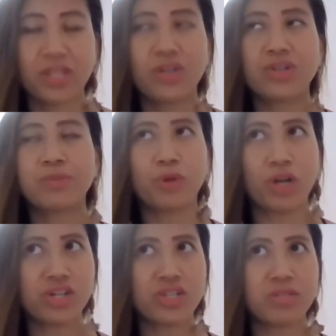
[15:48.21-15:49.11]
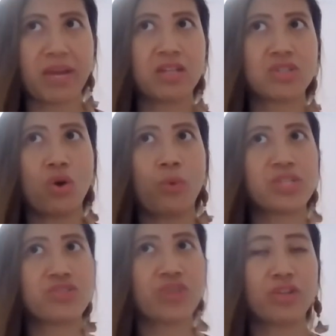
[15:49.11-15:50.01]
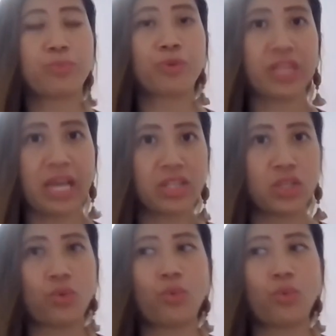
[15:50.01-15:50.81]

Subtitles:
Your subconscious mind is always trying to protect you.